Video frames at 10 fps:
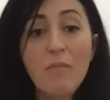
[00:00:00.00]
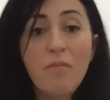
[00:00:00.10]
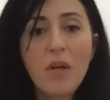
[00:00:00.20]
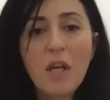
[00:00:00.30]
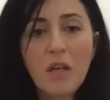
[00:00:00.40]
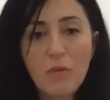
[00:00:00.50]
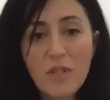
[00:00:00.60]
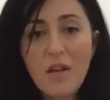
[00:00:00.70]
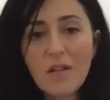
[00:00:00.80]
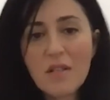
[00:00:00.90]
bringing
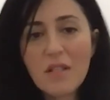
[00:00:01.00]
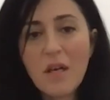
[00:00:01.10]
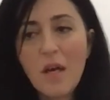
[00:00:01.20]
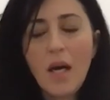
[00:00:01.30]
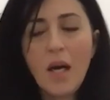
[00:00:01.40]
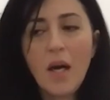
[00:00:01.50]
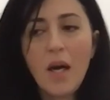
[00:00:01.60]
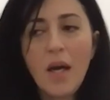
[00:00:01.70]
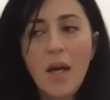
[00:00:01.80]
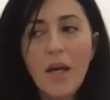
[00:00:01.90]
results,
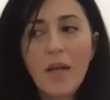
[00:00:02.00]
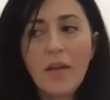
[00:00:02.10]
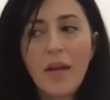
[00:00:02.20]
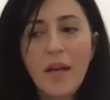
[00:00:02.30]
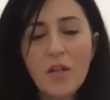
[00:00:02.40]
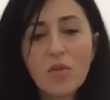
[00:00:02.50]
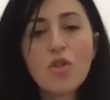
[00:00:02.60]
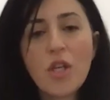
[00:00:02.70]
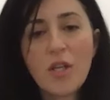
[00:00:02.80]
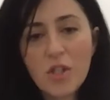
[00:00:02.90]
and I had to
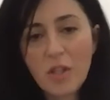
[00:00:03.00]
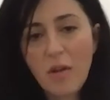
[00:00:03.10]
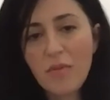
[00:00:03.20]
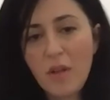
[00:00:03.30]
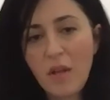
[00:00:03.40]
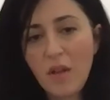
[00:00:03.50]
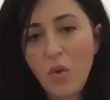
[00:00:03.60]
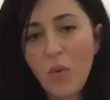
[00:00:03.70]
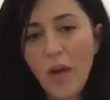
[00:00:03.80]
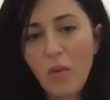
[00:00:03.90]
change something in the
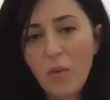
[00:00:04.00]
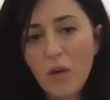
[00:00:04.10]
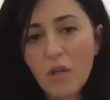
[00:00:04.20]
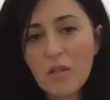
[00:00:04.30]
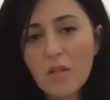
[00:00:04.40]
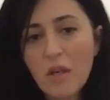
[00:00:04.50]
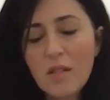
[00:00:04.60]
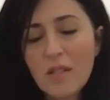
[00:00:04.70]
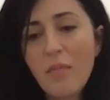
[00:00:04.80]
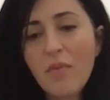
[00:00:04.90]
way it works.
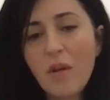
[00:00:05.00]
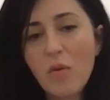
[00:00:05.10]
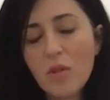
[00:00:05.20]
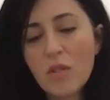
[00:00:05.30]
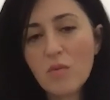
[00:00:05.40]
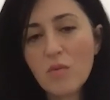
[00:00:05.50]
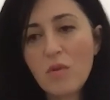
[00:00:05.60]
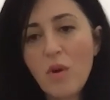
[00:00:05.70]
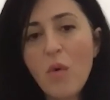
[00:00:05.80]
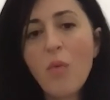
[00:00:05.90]
Something was
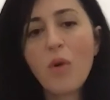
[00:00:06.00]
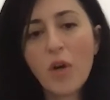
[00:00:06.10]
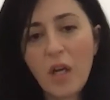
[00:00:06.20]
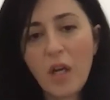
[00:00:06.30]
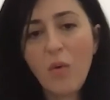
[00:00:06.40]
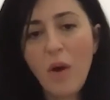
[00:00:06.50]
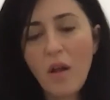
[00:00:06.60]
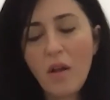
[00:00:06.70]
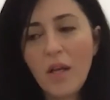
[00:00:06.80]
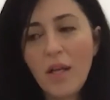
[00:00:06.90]
not working
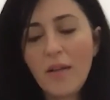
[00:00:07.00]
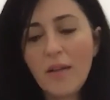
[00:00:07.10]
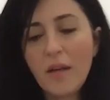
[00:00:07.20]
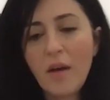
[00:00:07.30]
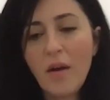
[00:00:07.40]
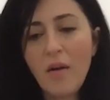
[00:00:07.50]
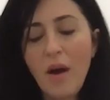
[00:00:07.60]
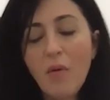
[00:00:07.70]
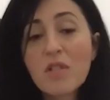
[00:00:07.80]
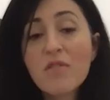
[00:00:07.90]
well, and I
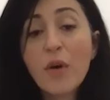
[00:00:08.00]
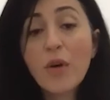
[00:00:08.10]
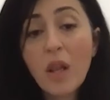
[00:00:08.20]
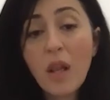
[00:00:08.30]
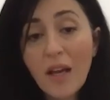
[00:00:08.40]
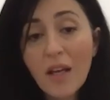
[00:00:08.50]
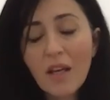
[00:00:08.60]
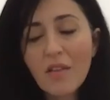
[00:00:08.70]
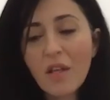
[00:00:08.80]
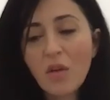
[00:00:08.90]
was very
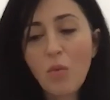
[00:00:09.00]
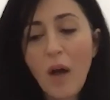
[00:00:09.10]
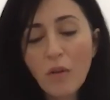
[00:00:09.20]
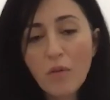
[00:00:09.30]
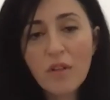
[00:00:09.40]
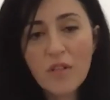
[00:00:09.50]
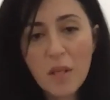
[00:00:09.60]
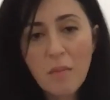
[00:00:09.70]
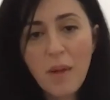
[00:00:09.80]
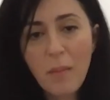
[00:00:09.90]
lucky that one of the
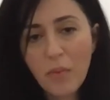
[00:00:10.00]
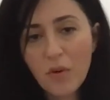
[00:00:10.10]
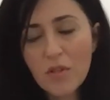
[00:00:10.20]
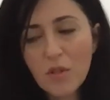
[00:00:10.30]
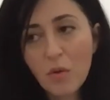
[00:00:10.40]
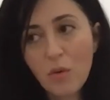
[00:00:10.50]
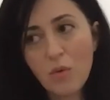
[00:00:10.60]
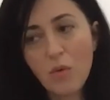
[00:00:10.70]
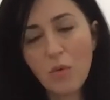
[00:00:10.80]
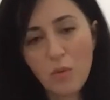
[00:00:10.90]
team members
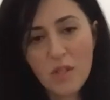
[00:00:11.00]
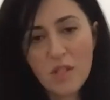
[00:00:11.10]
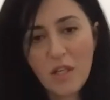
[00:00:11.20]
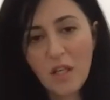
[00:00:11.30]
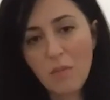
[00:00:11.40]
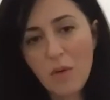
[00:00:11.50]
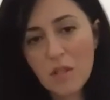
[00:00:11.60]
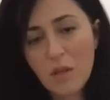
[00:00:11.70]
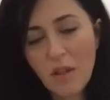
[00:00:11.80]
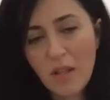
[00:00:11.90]
who was sitting in
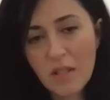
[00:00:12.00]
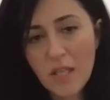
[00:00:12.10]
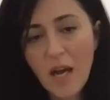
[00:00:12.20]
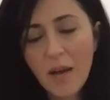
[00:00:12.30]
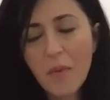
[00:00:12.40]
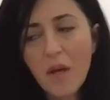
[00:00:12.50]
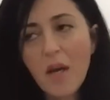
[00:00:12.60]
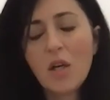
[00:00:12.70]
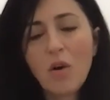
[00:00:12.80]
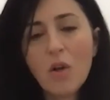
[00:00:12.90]
Moscow at the time,
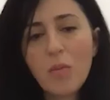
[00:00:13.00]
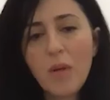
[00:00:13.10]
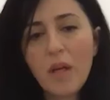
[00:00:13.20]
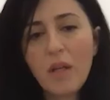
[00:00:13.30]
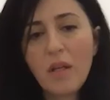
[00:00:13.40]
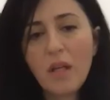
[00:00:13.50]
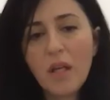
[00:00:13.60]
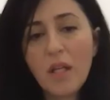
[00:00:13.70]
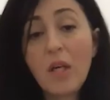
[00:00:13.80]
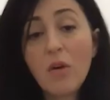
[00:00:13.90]
he called me,
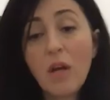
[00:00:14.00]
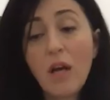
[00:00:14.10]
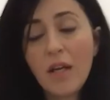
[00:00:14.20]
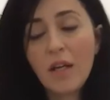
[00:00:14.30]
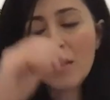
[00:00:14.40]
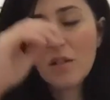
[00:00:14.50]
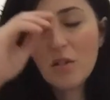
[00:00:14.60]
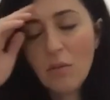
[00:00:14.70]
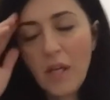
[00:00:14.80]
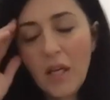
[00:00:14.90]
Nikolai. He
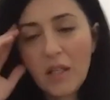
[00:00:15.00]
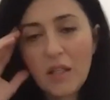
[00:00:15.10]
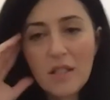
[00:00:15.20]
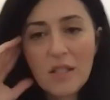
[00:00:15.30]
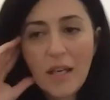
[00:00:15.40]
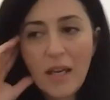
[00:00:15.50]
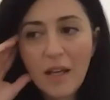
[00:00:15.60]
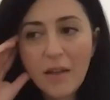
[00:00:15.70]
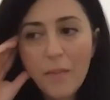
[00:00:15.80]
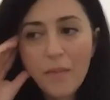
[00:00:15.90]
told me, and he
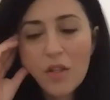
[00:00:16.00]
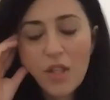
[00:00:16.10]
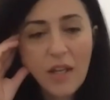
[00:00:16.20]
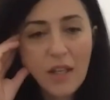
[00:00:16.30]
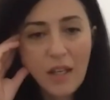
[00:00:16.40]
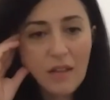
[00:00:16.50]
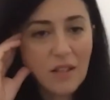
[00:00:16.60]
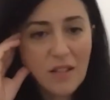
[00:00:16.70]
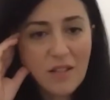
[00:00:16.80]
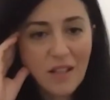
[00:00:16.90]
said, Zhana,
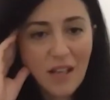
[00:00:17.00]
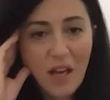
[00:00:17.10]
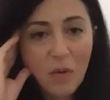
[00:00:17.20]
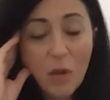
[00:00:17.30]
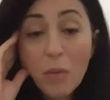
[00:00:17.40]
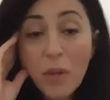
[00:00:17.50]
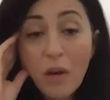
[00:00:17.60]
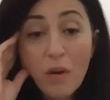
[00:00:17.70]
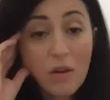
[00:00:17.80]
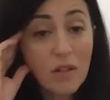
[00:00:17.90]
listen, I will be
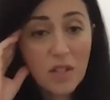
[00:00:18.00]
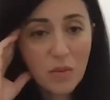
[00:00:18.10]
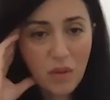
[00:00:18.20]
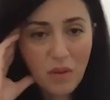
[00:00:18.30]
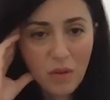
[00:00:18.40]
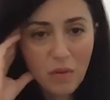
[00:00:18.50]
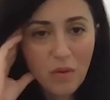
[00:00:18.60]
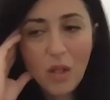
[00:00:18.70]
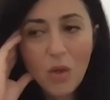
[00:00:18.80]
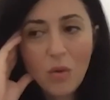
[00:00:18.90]
honest with you.
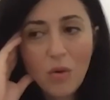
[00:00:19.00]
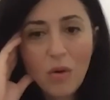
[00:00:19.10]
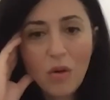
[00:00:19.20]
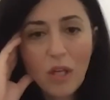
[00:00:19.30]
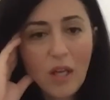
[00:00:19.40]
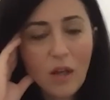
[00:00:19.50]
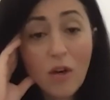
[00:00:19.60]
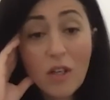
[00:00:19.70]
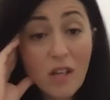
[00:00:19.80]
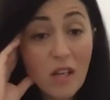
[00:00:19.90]
Your
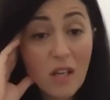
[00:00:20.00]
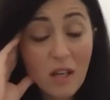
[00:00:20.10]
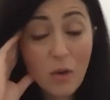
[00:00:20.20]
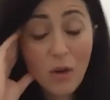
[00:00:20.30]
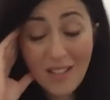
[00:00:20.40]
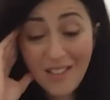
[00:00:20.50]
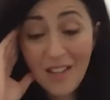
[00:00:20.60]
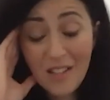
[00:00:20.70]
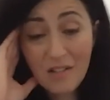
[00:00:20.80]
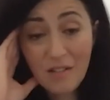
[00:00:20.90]
idea
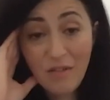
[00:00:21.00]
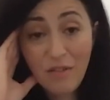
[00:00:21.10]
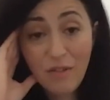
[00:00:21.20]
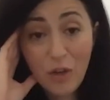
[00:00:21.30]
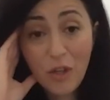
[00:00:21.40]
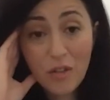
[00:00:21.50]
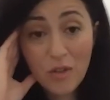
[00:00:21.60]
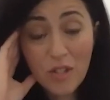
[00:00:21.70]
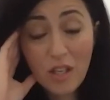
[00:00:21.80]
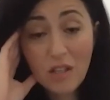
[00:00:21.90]
is very
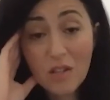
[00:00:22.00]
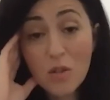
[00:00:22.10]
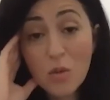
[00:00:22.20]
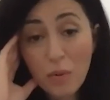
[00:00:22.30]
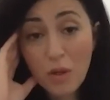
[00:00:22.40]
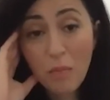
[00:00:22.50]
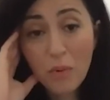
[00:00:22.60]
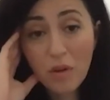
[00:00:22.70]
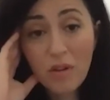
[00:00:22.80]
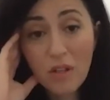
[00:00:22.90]
interesting and it's super
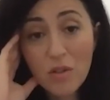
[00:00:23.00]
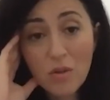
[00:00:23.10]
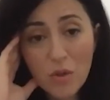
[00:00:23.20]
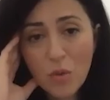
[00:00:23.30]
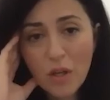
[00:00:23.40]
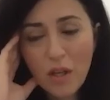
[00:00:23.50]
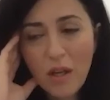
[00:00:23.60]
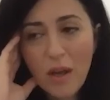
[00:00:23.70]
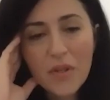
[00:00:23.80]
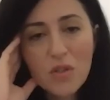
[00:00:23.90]
important that you do it,
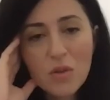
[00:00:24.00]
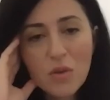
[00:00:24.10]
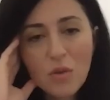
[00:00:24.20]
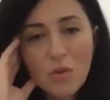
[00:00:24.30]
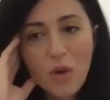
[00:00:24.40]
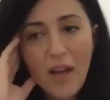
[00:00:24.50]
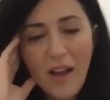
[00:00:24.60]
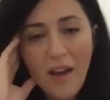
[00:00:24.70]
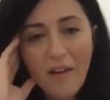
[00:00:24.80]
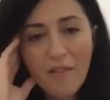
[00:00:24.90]
but you
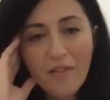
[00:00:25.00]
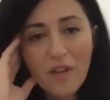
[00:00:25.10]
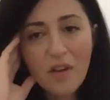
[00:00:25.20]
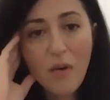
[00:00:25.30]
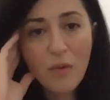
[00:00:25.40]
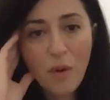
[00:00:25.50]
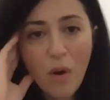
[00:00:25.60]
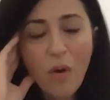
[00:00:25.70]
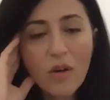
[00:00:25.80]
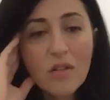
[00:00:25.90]
have a
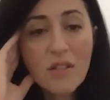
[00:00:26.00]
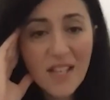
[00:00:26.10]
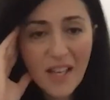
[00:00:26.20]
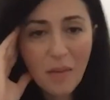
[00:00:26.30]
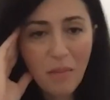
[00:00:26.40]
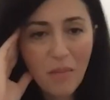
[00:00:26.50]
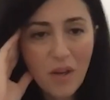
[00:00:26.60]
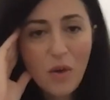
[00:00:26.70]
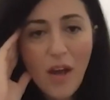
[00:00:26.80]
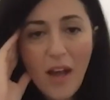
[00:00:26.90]
wrong team.
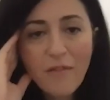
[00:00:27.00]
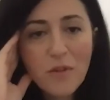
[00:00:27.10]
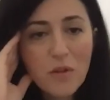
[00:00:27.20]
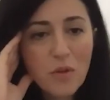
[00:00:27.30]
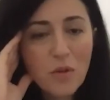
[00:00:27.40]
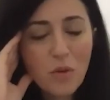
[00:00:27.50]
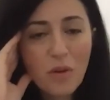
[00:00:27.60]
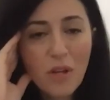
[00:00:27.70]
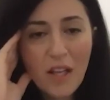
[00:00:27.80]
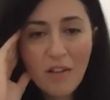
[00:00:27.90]
You have to
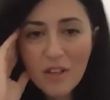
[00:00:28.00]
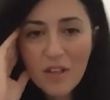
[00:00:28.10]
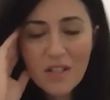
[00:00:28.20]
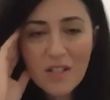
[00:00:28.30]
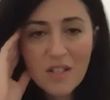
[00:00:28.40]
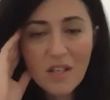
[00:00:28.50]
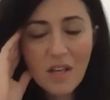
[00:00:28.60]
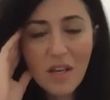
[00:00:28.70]
leave us.